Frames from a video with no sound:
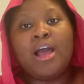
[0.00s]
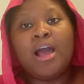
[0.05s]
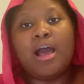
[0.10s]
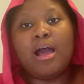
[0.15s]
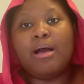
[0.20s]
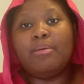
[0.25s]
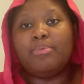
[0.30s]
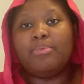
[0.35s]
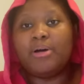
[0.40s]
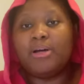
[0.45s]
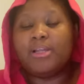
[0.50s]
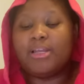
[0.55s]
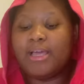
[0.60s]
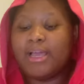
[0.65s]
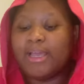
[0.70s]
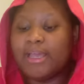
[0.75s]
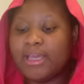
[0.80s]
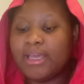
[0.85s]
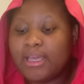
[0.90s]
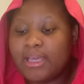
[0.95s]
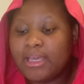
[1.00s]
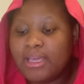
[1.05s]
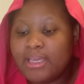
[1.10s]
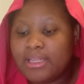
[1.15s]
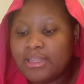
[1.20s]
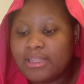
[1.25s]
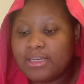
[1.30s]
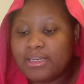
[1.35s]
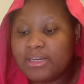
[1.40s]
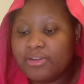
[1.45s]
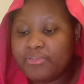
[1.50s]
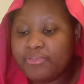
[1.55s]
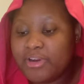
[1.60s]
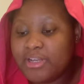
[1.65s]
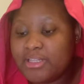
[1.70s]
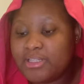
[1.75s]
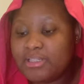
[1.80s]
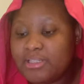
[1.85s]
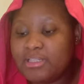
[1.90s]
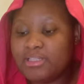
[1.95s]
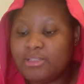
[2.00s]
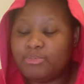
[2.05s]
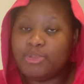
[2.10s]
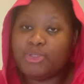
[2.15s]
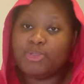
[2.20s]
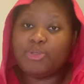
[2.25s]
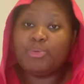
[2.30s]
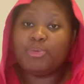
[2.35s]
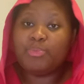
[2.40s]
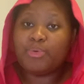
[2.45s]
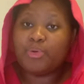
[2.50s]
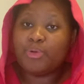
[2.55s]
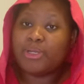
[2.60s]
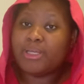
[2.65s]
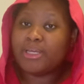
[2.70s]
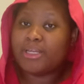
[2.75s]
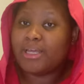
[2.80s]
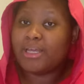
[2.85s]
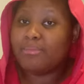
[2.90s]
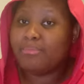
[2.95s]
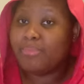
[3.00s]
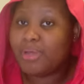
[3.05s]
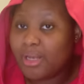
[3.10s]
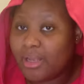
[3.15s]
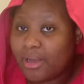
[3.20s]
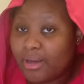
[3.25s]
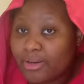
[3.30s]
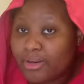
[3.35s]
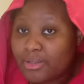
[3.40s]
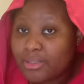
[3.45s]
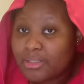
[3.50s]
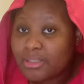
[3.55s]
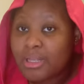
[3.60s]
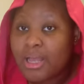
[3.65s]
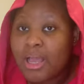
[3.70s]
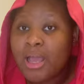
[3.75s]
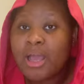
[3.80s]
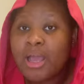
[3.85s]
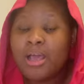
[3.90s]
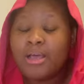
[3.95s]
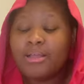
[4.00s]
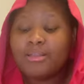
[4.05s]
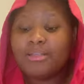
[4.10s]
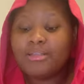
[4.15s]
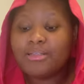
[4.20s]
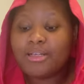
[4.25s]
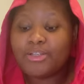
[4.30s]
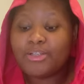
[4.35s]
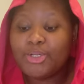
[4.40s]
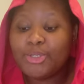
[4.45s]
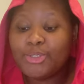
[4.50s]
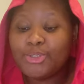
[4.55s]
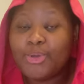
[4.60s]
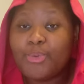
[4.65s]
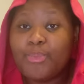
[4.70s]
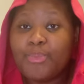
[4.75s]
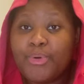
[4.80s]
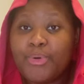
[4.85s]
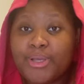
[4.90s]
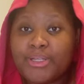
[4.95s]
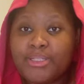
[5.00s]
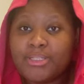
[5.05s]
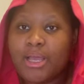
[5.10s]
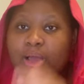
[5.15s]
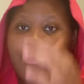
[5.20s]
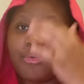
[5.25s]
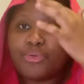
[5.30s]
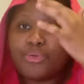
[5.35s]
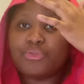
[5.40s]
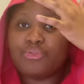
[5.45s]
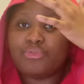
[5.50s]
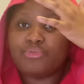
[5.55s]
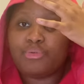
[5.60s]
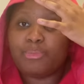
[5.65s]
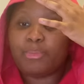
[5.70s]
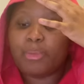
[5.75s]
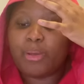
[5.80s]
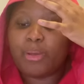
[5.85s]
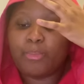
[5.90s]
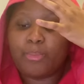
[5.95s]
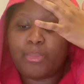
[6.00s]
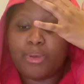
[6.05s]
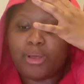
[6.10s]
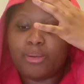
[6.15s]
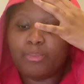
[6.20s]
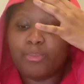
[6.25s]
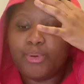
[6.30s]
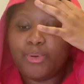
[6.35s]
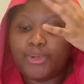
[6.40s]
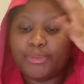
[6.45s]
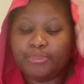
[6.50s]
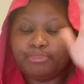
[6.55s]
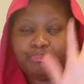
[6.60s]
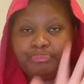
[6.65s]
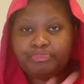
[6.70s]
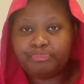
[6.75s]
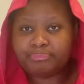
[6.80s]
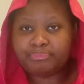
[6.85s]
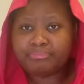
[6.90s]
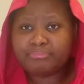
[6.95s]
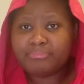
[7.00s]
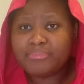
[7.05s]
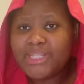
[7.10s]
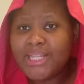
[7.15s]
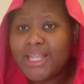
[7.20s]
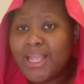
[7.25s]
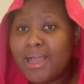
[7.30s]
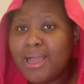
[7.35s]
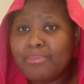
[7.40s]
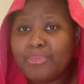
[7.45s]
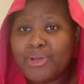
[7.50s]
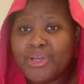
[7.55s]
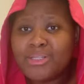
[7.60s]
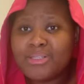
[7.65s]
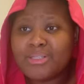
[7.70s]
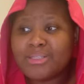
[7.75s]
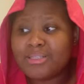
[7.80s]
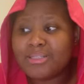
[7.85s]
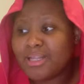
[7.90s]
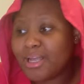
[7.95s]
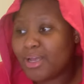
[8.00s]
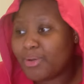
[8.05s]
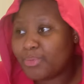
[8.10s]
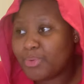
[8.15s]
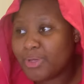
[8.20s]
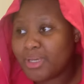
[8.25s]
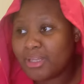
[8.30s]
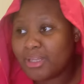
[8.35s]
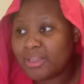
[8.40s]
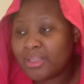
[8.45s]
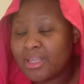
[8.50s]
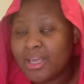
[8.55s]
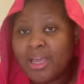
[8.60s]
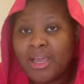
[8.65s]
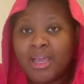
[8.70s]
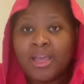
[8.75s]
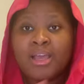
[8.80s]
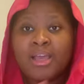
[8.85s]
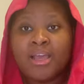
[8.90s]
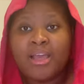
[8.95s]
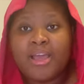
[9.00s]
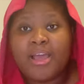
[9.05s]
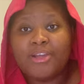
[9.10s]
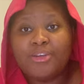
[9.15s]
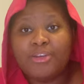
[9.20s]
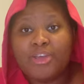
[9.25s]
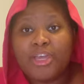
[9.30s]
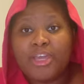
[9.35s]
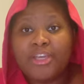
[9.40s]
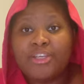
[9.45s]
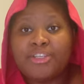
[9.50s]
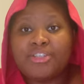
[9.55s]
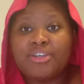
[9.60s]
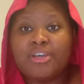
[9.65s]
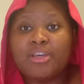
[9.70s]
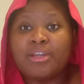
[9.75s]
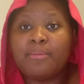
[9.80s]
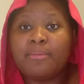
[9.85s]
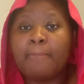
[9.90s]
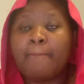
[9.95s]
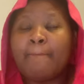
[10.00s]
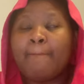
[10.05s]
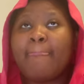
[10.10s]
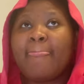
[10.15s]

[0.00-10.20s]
about like the differences between Poland and Belarus. These are just some points I want to remember, but I'm going to start with education